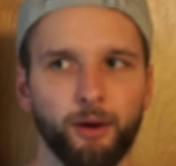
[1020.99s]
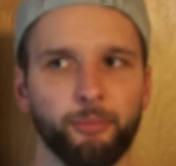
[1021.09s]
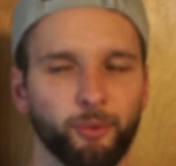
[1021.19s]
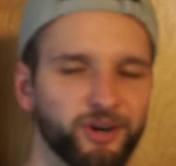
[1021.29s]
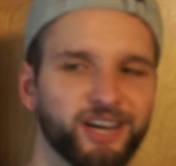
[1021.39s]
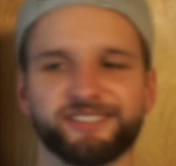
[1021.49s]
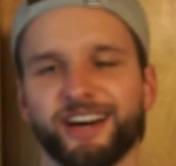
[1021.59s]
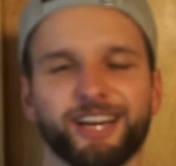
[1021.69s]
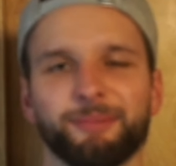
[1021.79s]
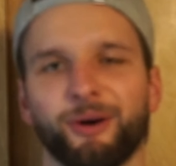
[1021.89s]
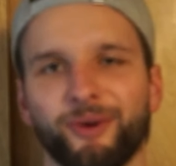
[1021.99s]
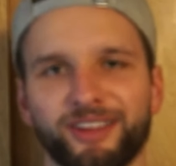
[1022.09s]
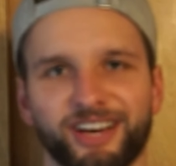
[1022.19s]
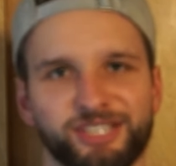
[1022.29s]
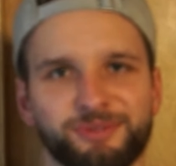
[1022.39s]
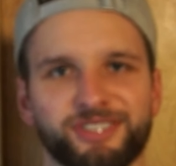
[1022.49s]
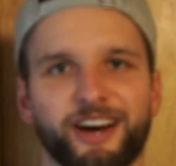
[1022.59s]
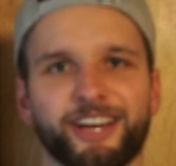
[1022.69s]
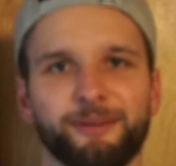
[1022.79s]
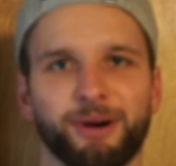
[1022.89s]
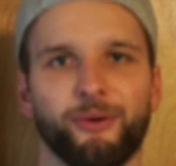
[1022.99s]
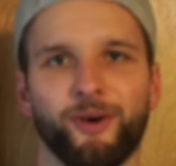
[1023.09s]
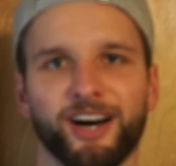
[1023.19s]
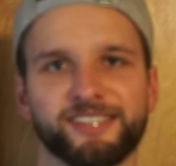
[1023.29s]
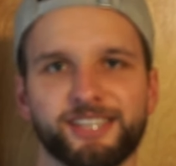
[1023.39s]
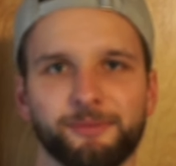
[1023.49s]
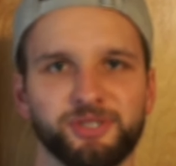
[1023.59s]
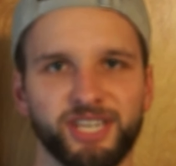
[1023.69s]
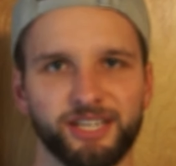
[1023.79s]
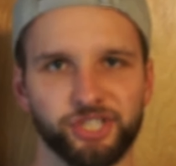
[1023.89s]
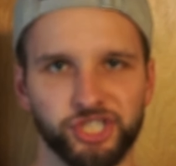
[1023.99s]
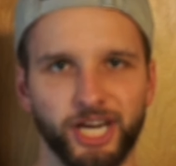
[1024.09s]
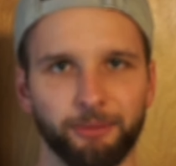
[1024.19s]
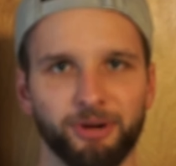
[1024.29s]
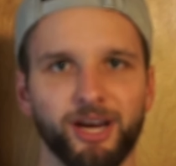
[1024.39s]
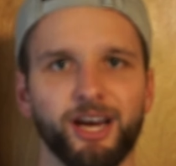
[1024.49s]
But we're not talking about weight loss, we're talking about why this helps you get in shape.